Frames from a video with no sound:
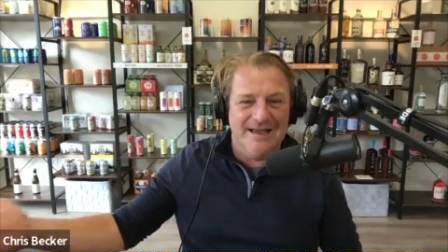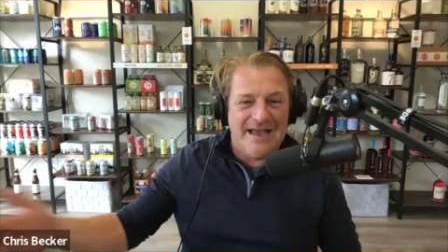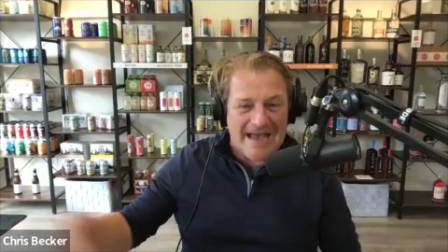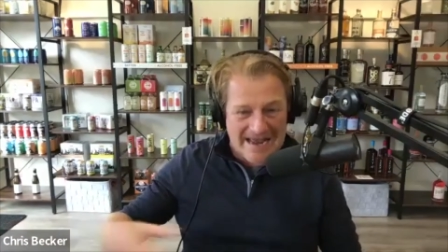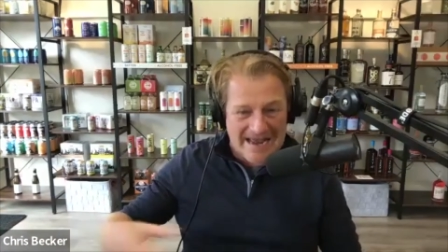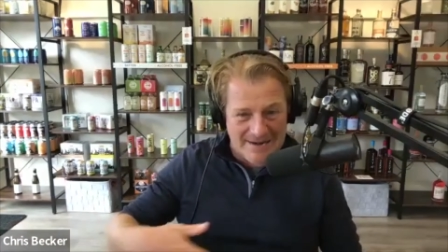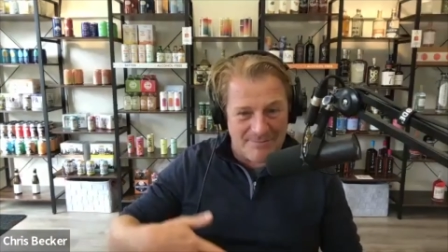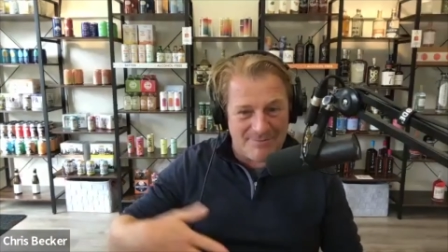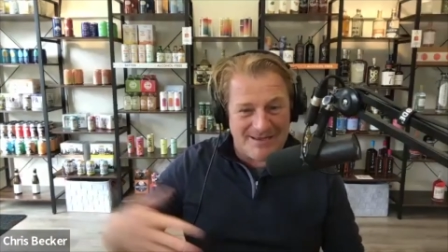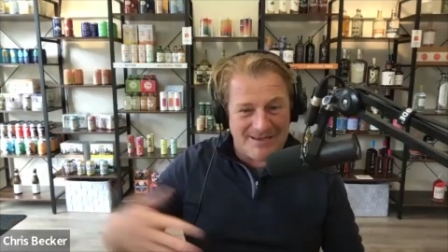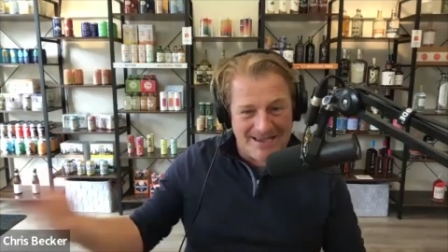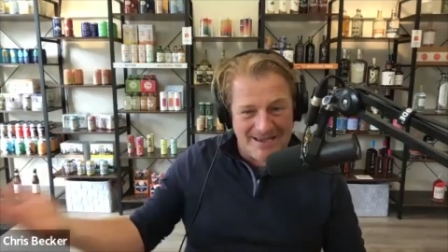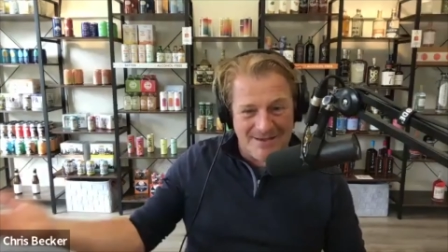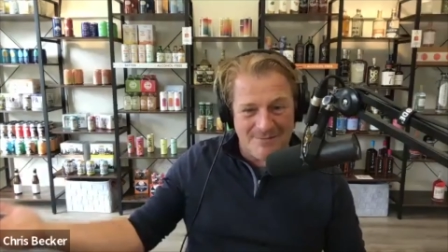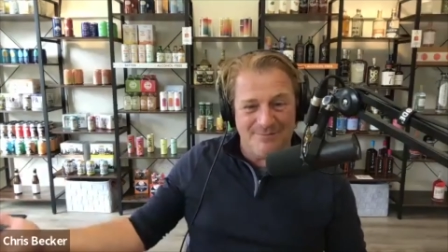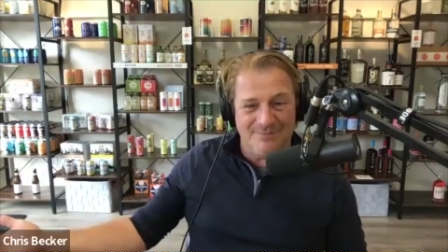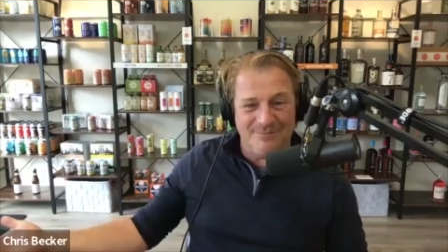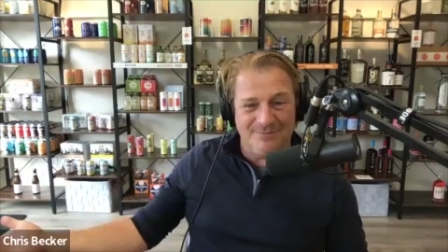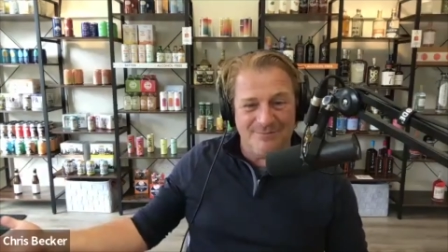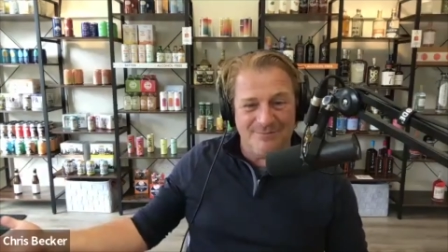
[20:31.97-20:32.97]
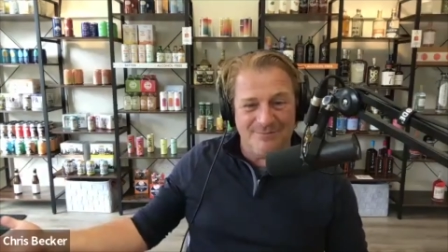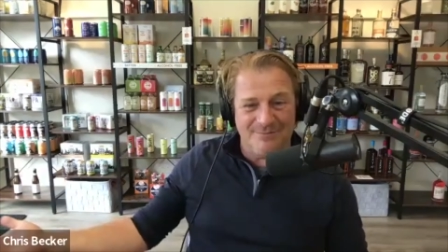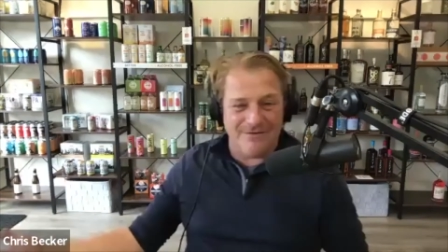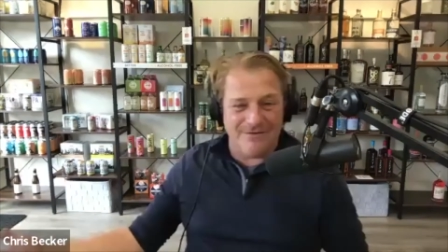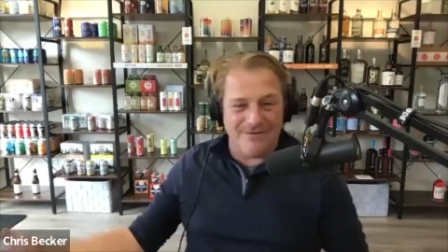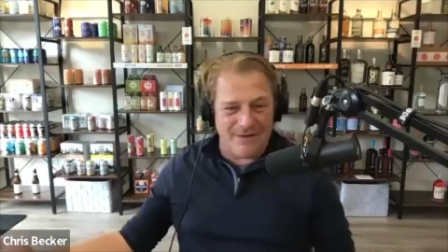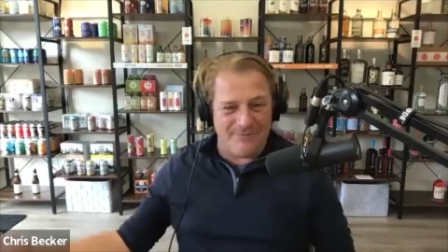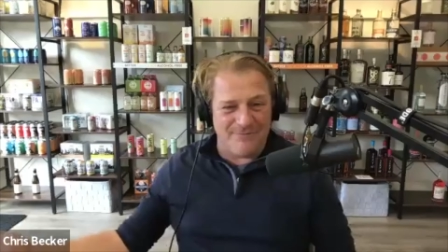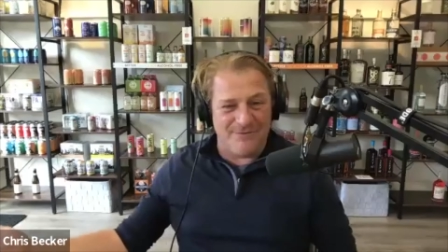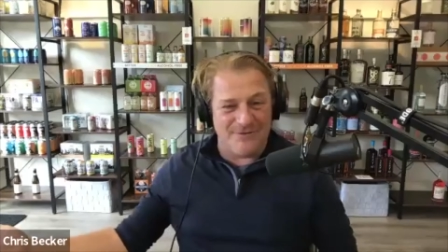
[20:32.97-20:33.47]
and it became
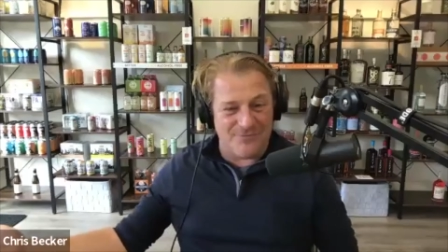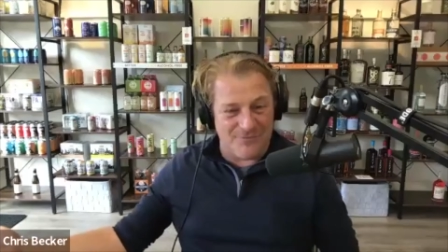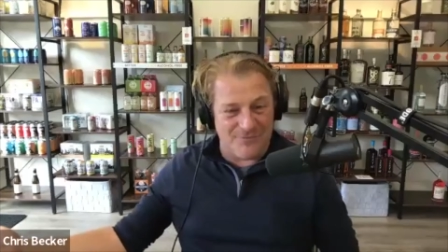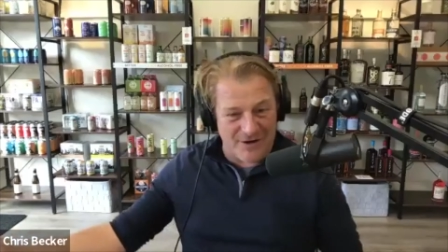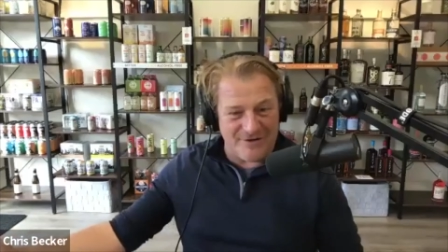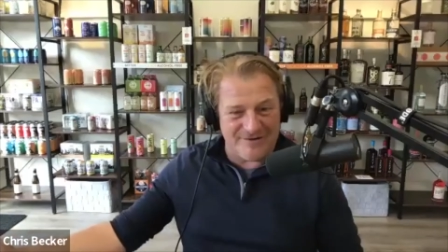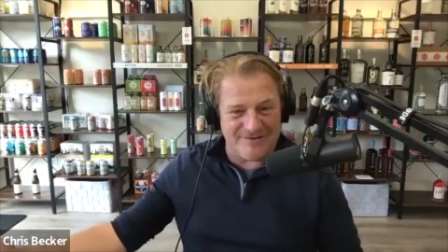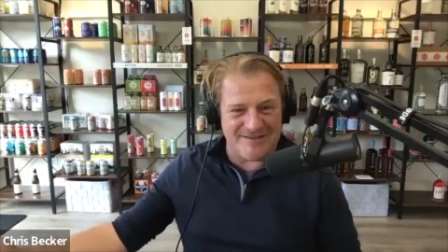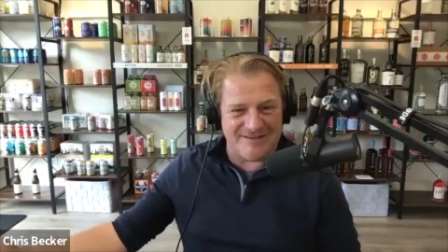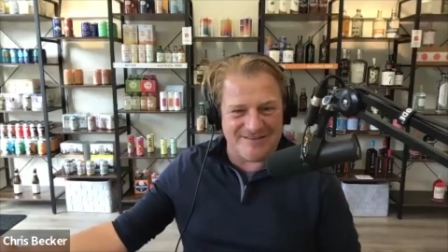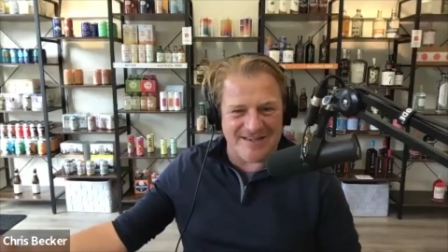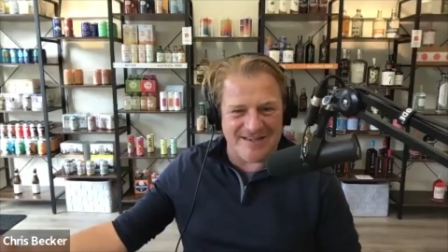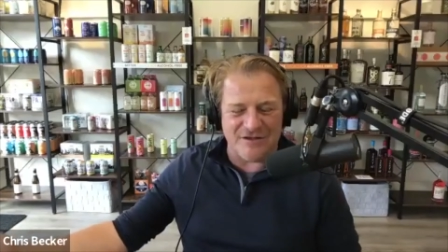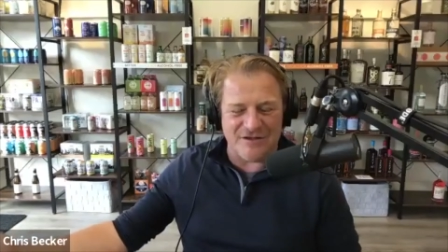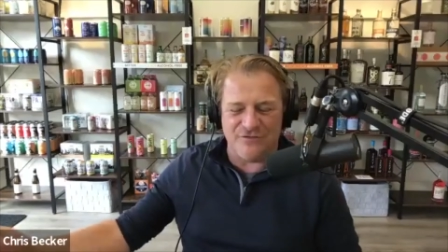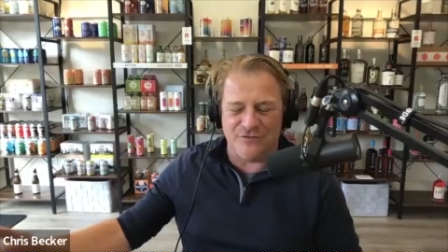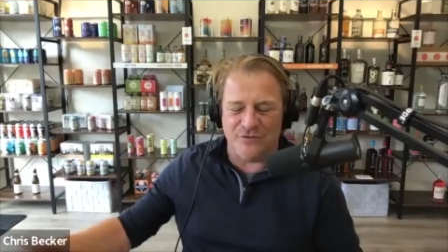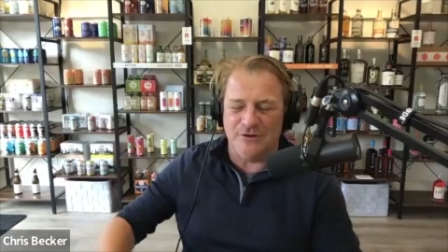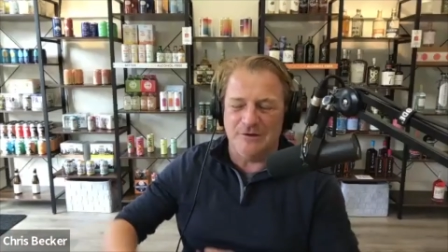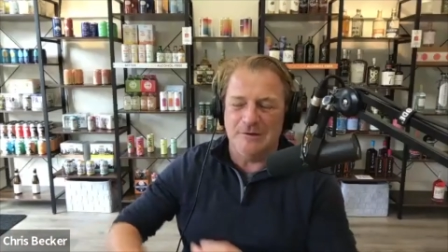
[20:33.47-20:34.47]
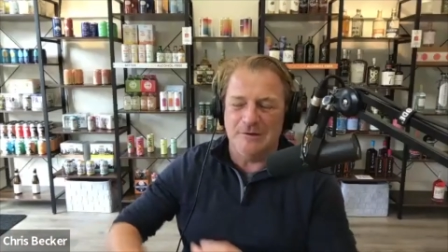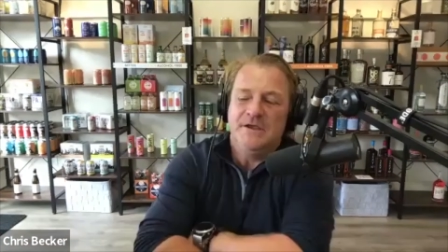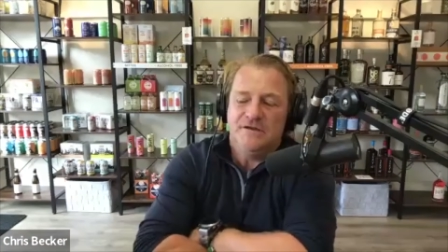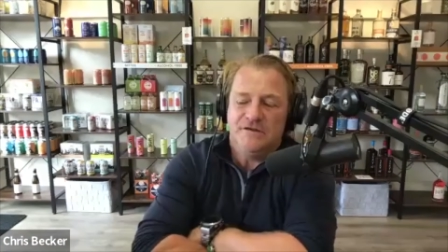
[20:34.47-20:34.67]
it was very successful.